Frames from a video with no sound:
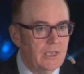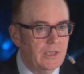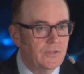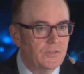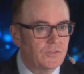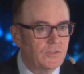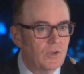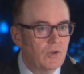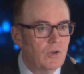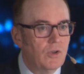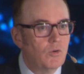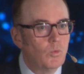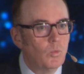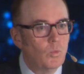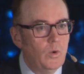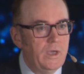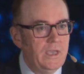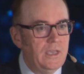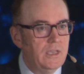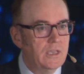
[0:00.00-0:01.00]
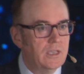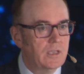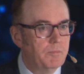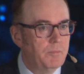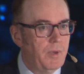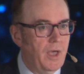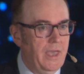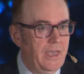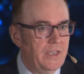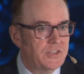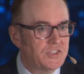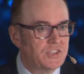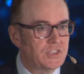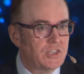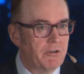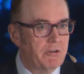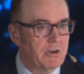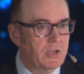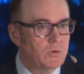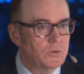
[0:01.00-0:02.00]
is weak by
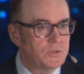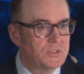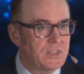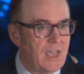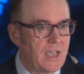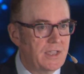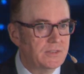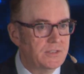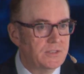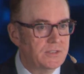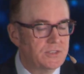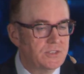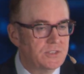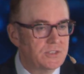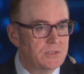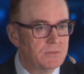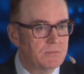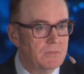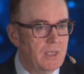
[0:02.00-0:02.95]
historical standards.